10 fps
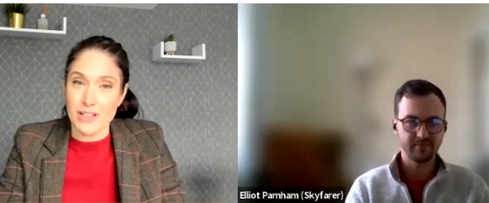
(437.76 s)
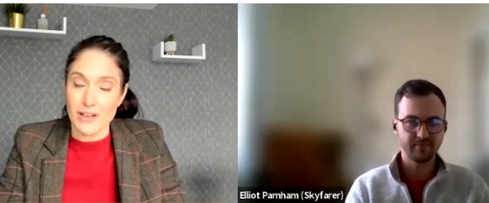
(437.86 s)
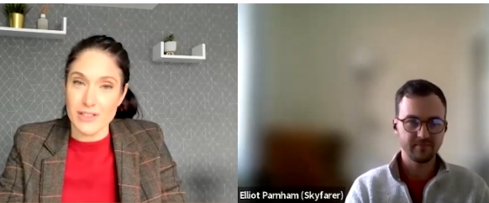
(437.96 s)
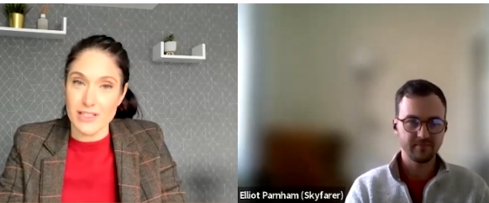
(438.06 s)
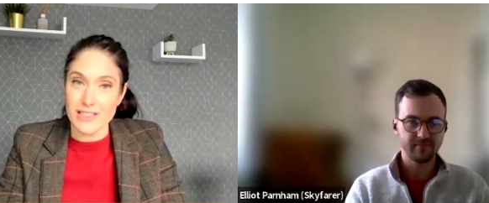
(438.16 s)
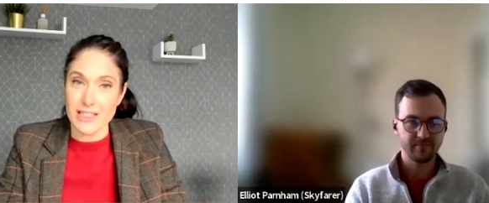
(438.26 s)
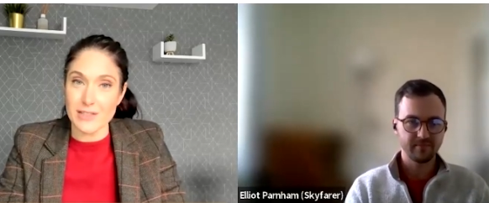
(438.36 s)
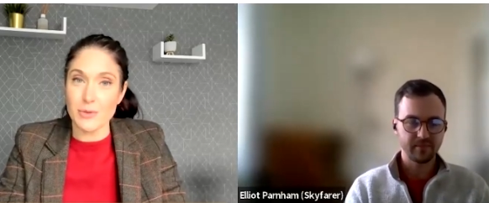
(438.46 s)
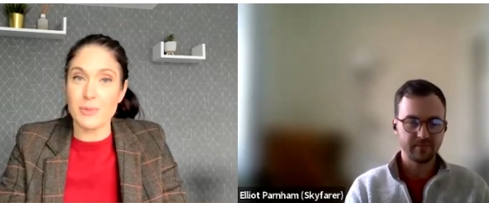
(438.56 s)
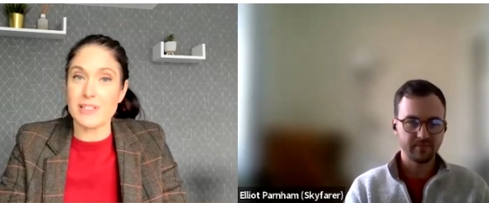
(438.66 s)
Speaker 1: a, of a
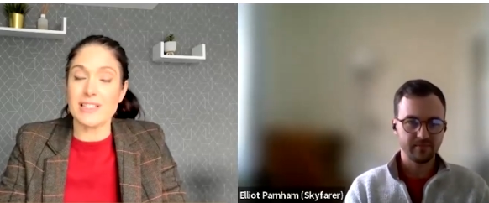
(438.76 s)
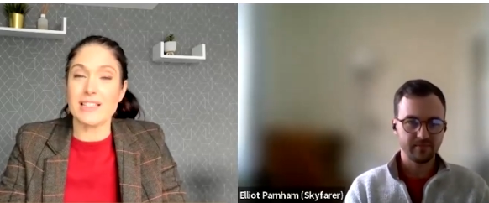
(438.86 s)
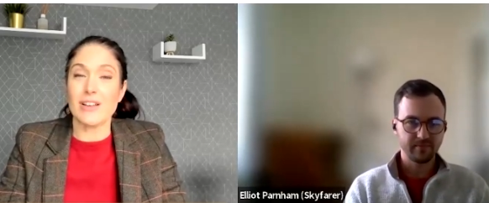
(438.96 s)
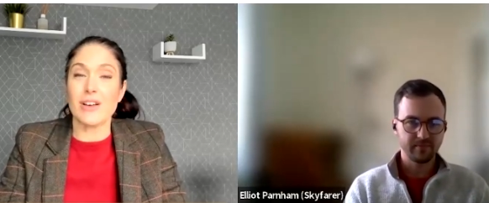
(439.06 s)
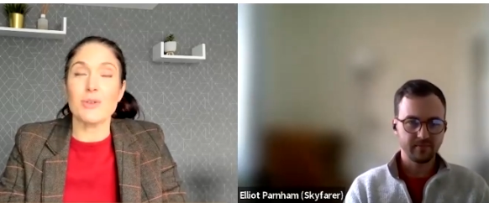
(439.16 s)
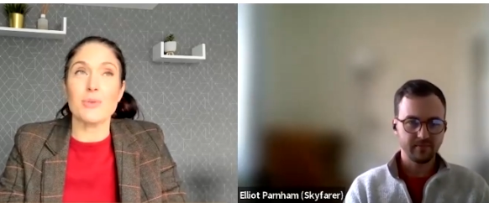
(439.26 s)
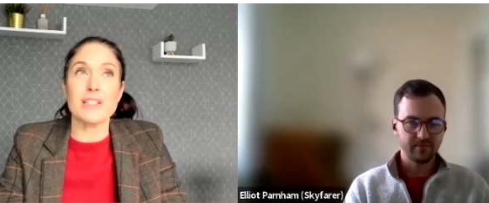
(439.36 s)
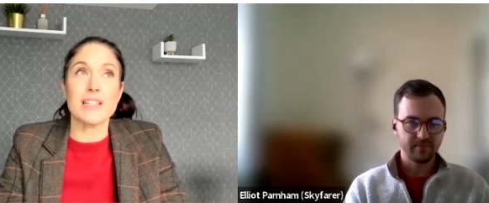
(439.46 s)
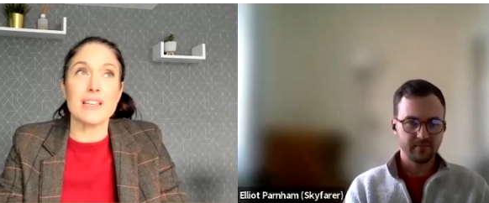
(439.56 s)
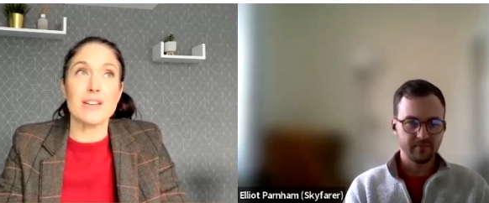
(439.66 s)
successful business, I
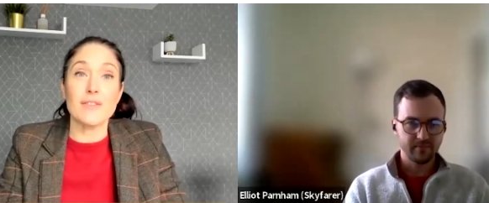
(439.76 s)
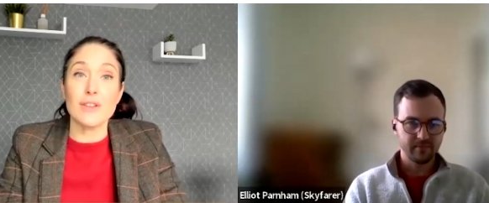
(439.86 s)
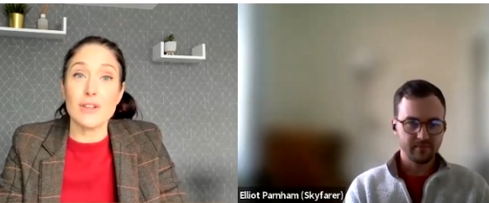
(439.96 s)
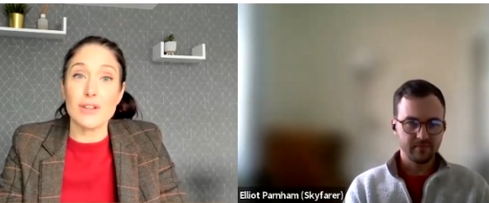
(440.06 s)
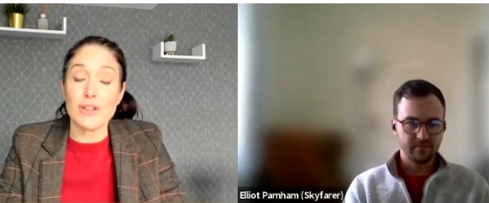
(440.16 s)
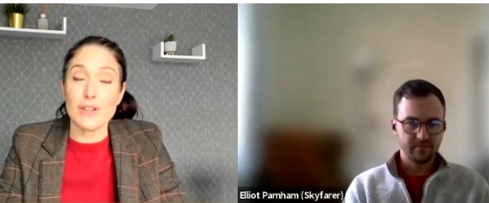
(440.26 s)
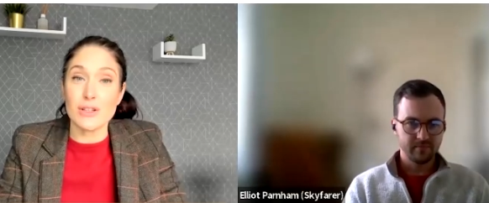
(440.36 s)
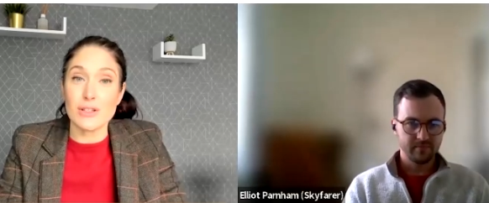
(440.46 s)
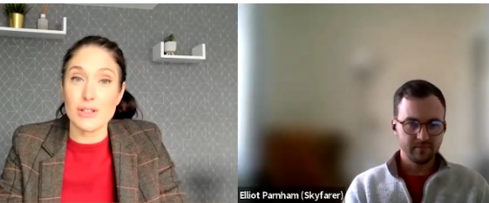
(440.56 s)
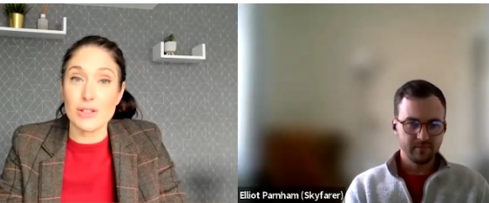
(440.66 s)
always think of the
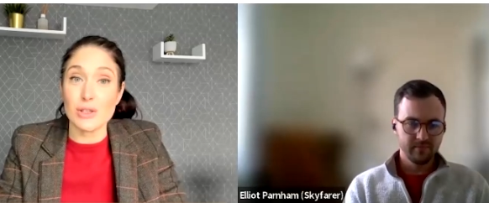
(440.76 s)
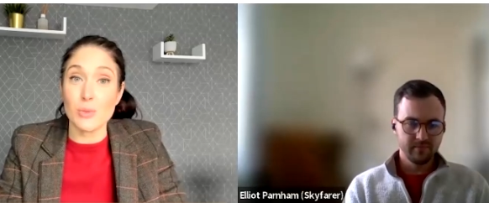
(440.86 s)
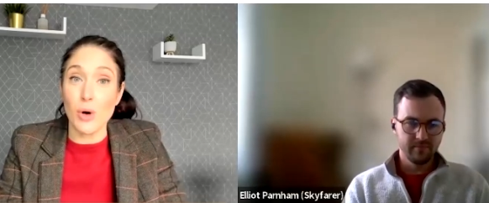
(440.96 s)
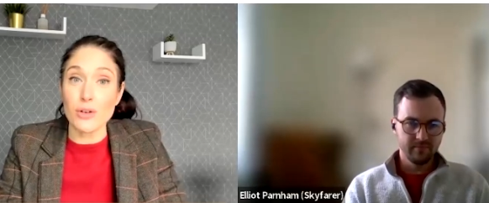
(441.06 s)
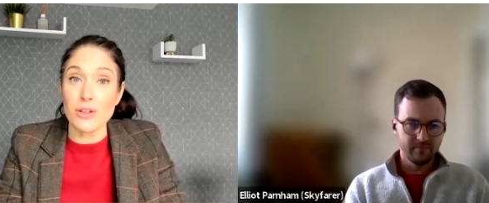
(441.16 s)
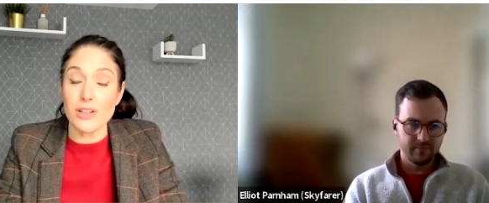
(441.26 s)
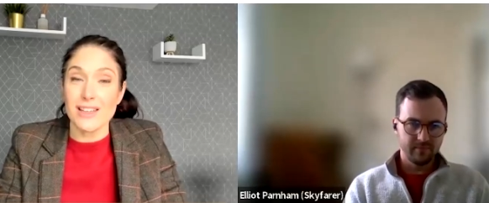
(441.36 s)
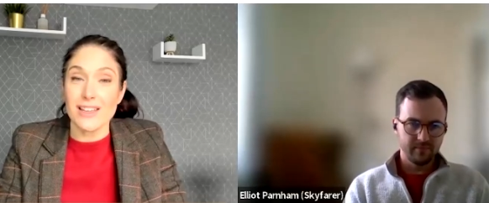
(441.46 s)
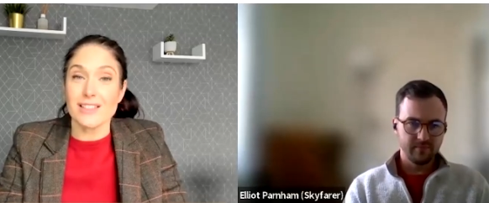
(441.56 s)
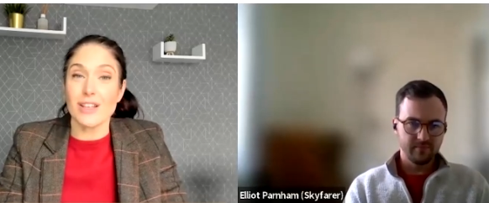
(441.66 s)
the the swan.
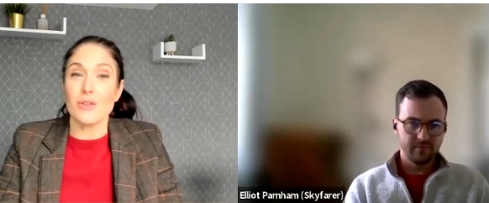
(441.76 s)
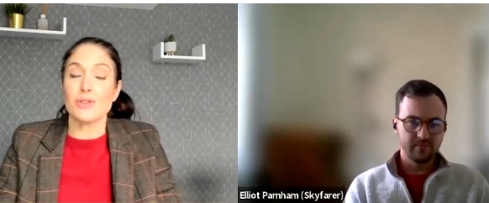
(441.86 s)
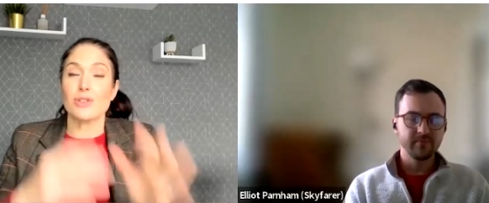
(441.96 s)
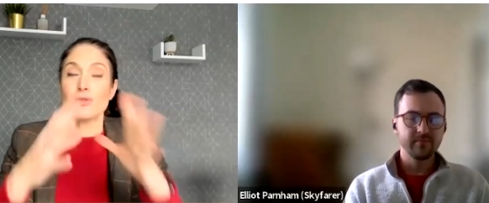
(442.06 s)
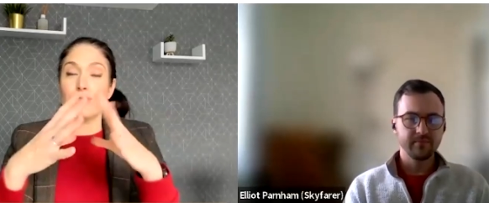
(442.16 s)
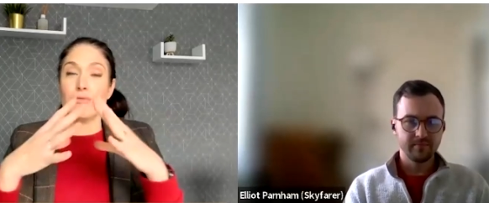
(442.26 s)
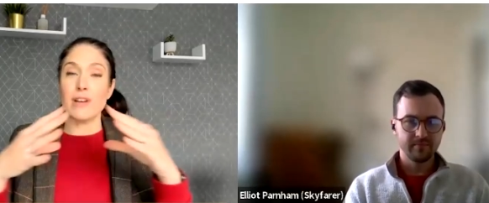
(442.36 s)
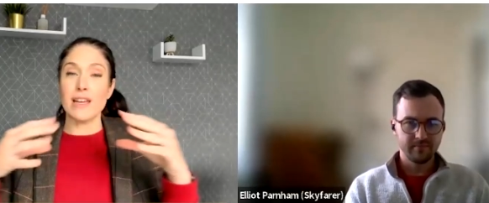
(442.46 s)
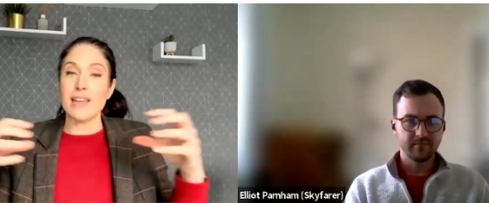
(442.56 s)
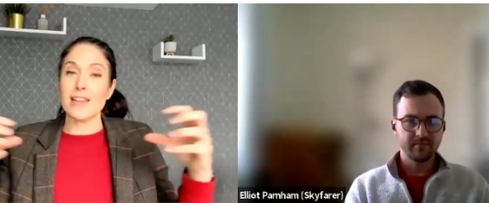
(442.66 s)
So
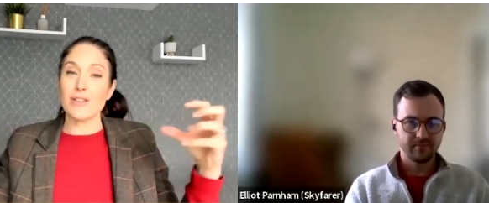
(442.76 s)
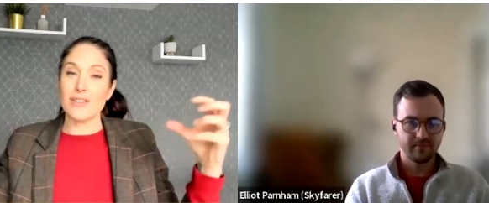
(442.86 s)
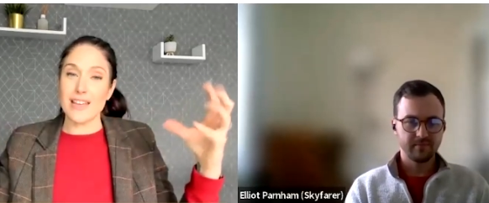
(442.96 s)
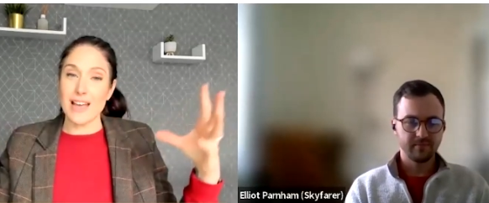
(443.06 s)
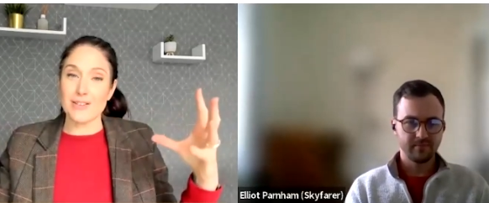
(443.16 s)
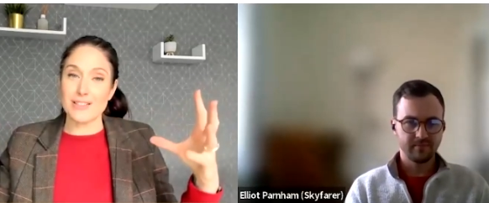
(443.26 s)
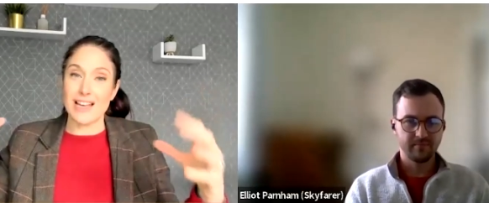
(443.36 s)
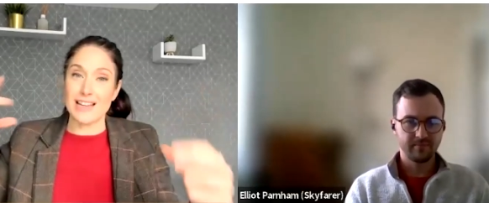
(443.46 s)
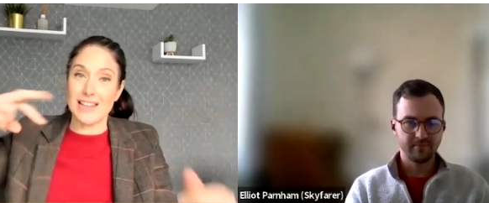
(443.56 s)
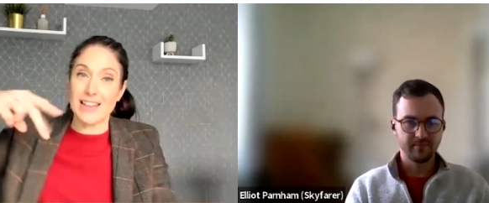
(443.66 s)
serene on the
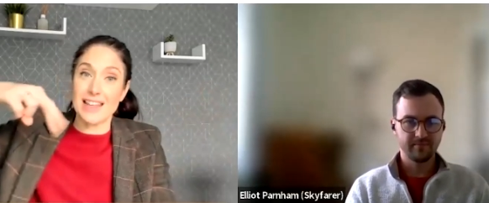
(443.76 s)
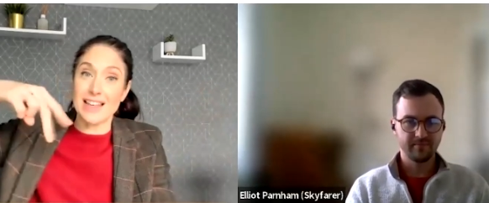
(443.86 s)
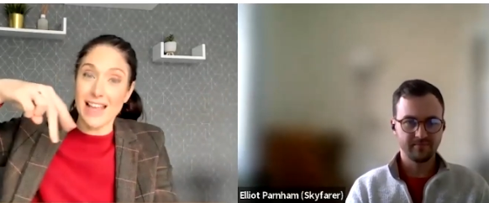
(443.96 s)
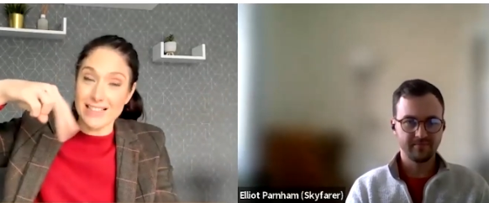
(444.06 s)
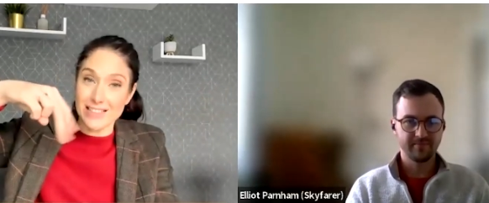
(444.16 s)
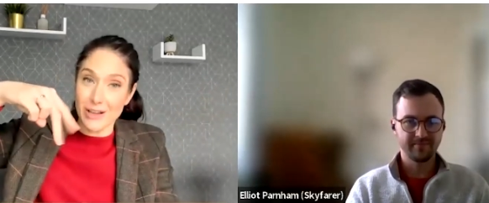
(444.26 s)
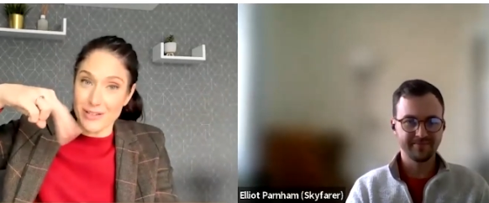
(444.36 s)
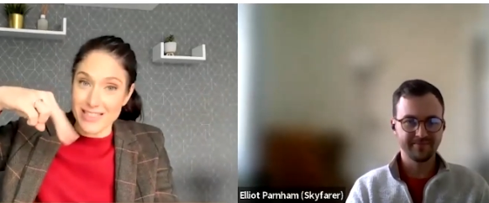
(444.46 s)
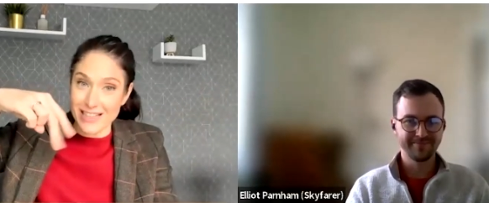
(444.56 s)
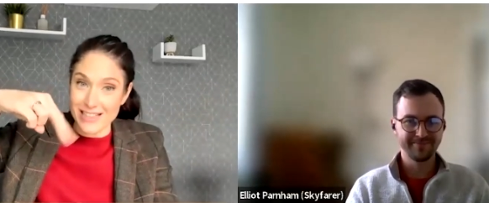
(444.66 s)
outside, and then the legs are
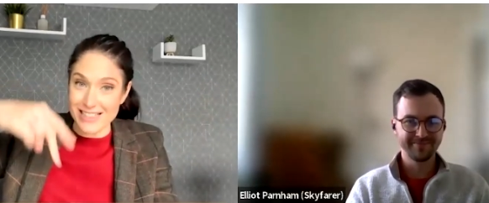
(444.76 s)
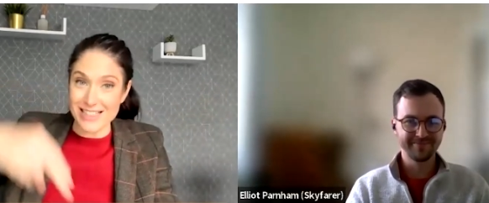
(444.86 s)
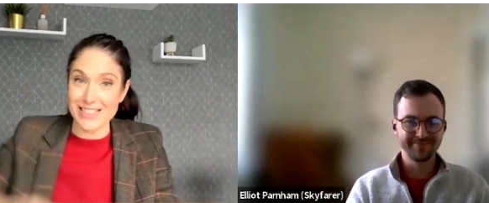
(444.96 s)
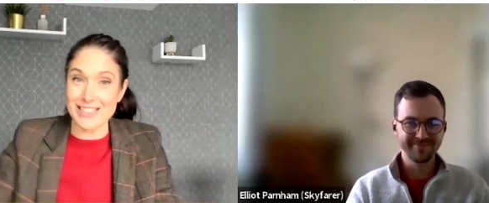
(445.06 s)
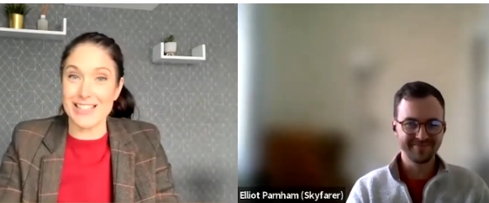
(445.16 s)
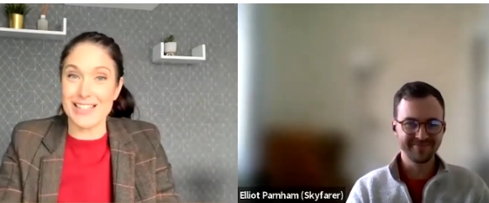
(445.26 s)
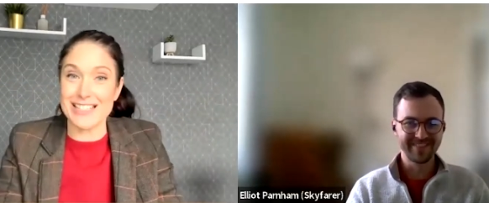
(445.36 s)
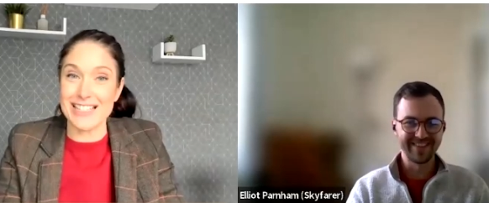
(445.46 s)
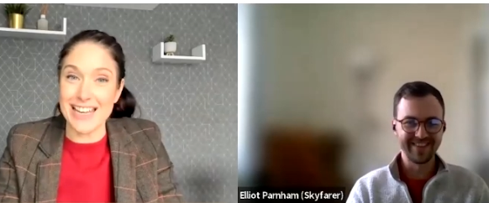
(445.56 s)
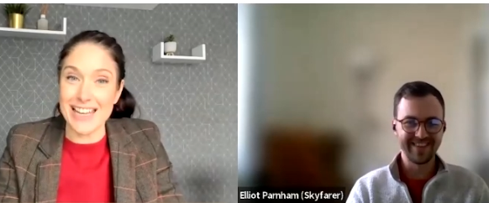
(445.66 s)
going ten to the dozen
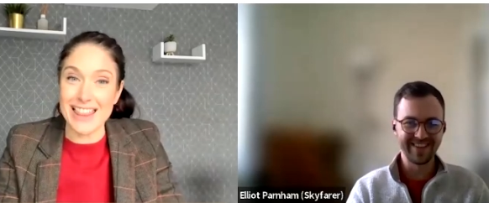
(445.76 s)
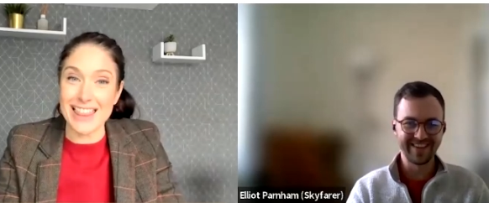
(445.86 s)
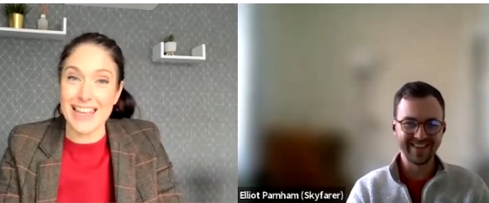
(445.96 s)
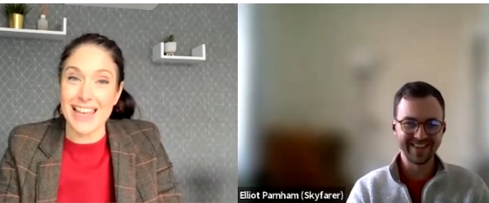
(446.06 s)
underneath.